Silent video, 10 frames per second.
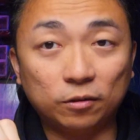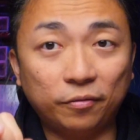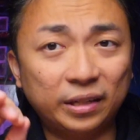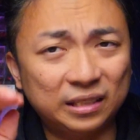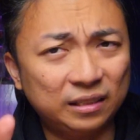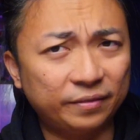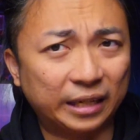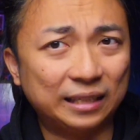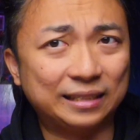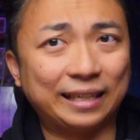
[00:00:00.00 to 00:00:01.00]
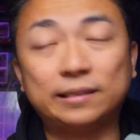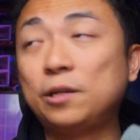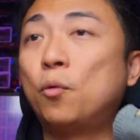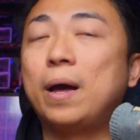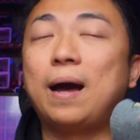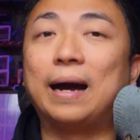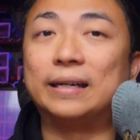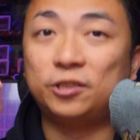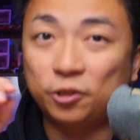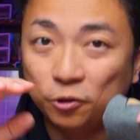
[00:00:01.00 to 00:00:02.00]
the faces of the cards is actually where I
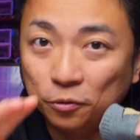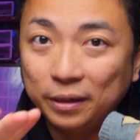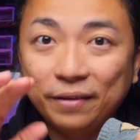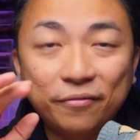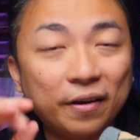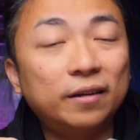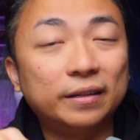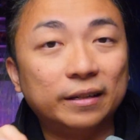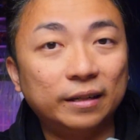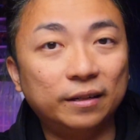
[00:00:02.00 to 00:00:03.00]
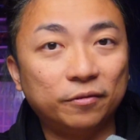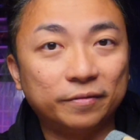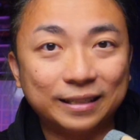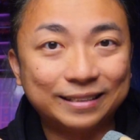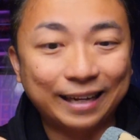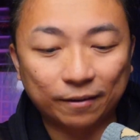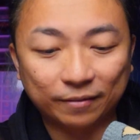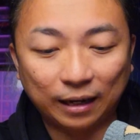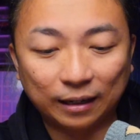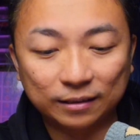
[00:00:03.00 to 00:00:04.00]
truly fell in love with this deck of
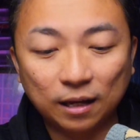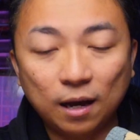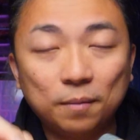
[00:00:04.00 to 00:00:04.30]
cards,